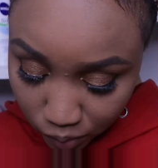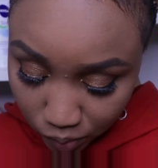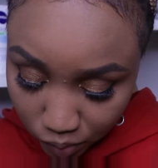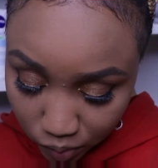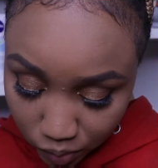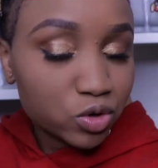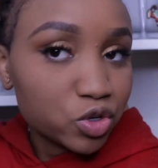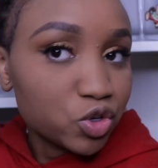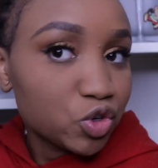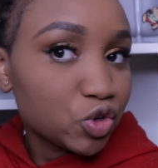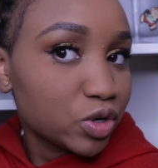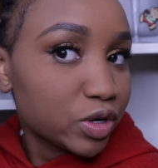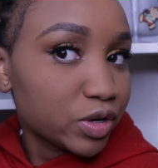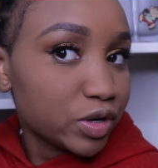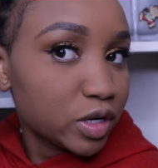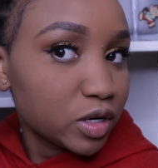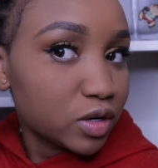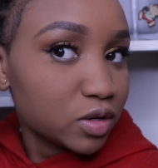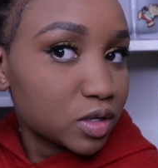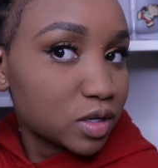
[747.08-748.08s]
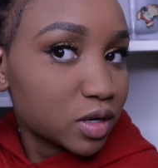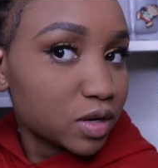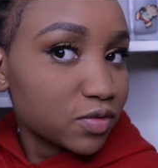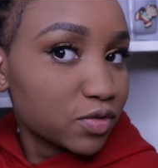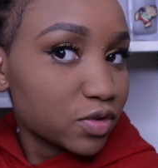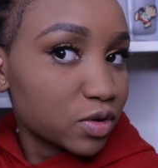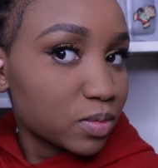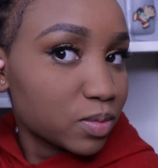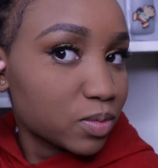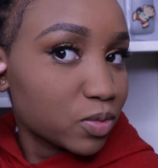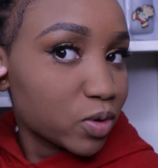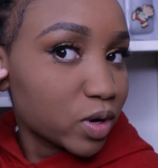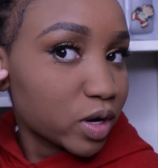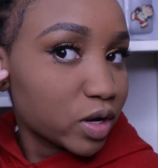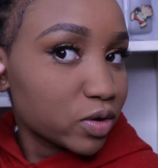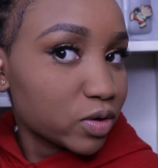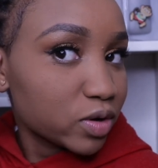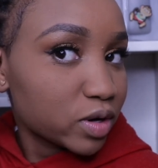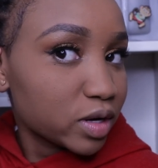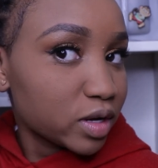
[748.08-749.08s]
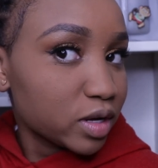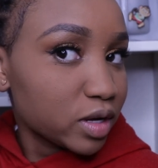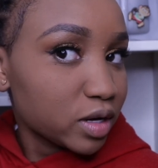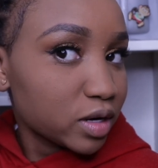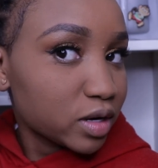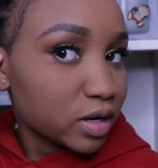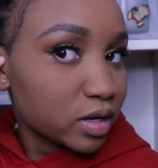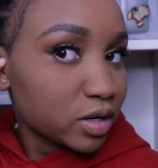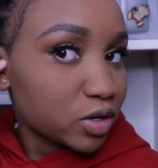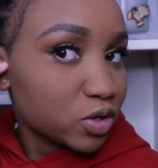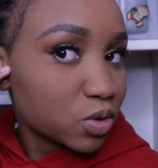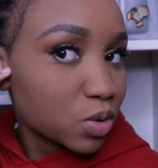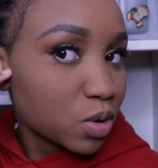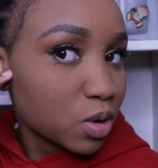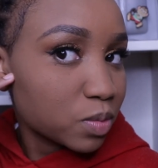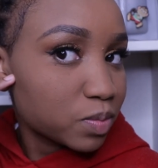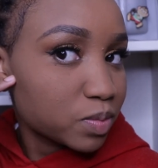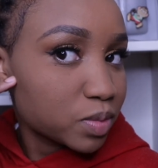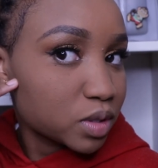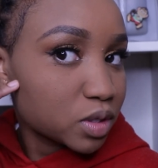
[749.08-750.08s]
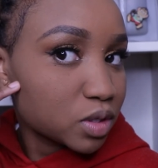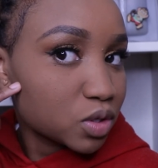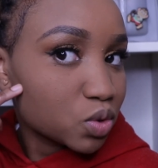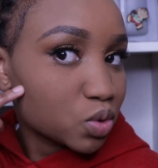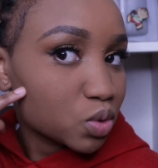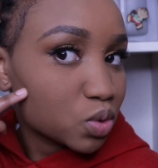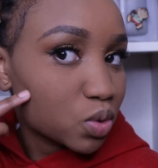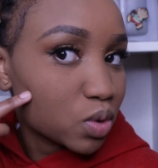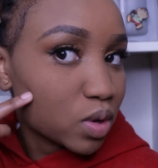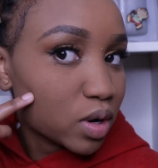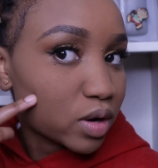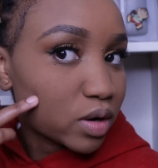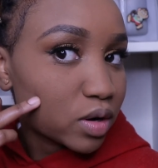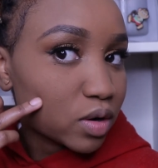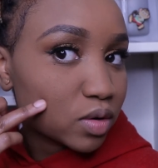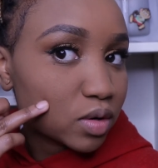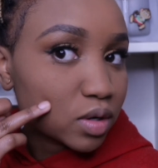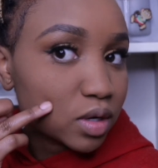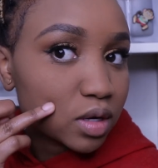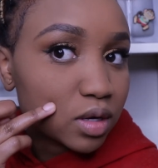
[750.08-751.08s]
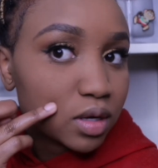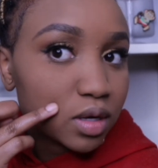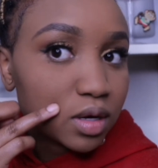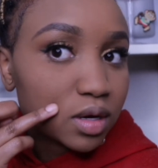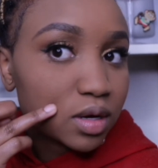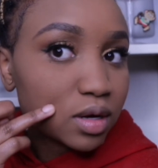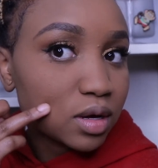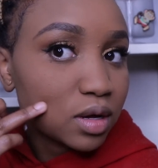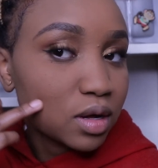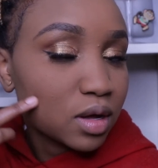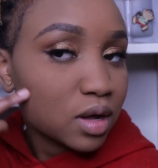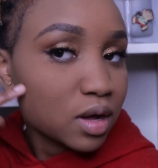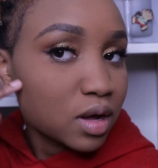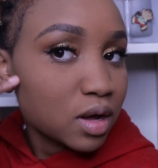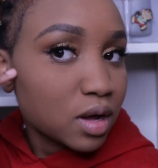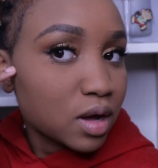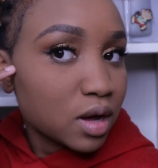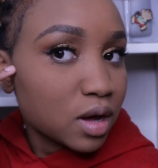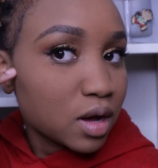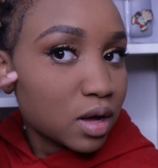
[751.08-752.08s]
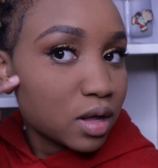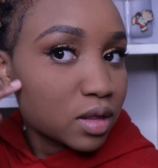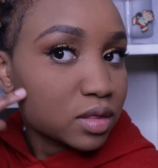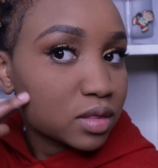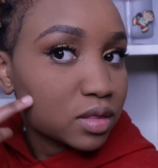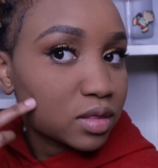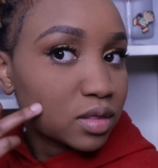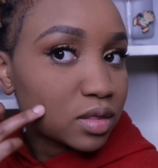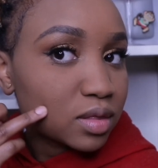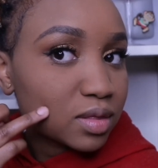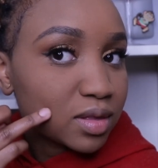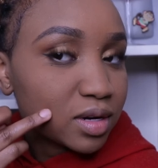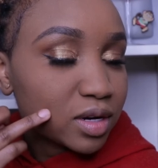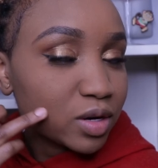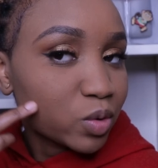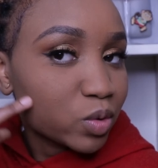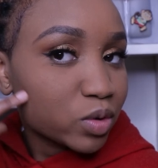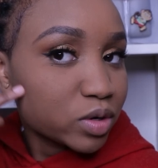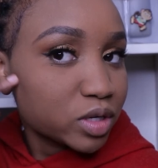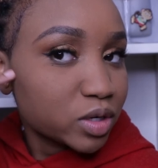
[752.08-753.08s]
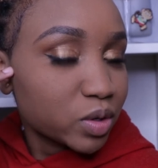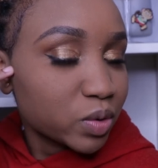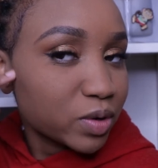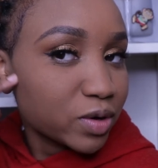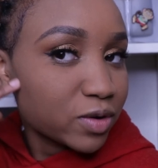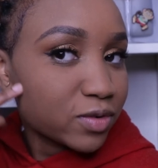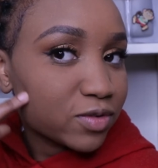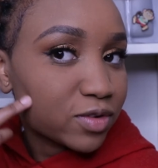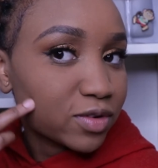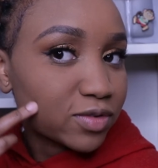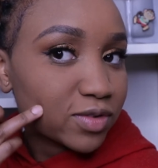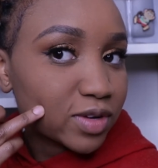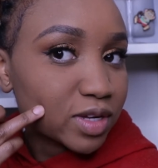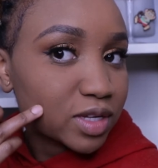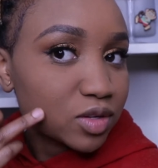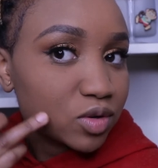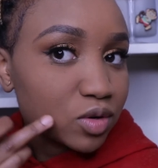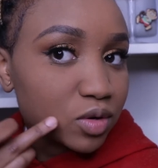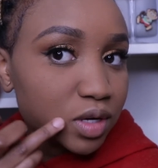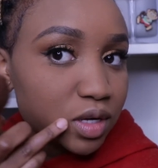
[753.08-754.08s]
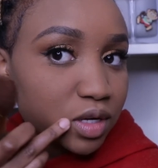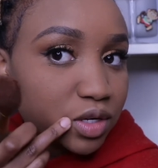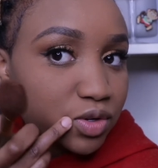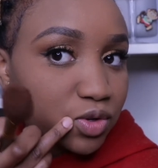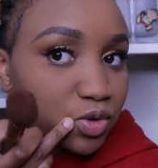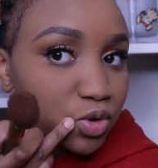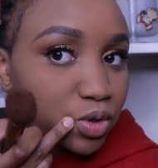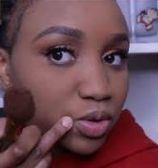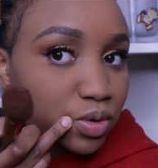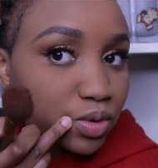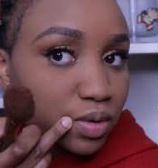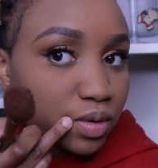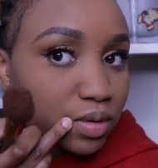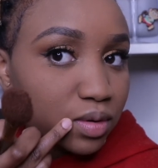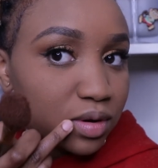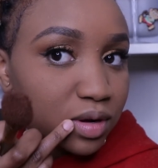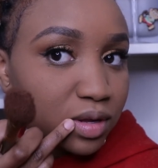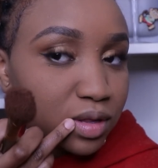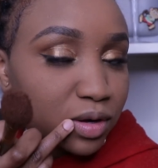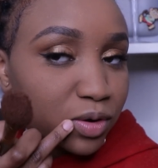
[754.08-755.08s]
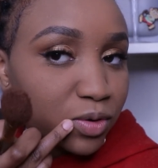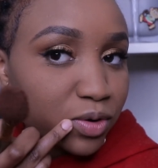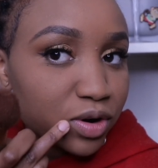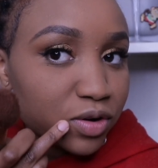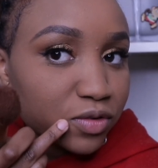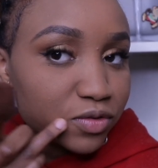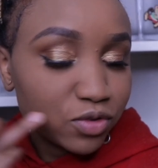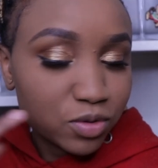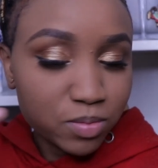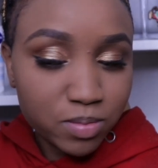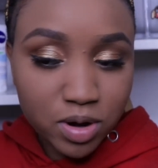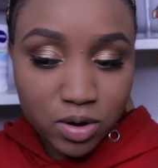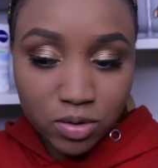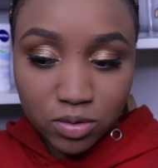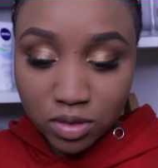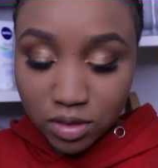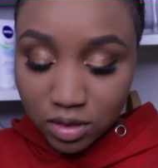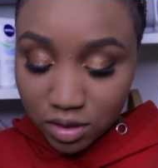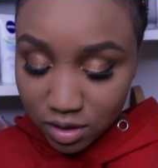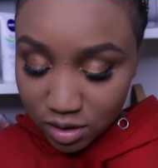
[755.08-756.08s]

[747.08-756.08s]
Contouring, you start from where your ear drops to around here, 3/4 way of your face. Don't get to the corner of your mouth.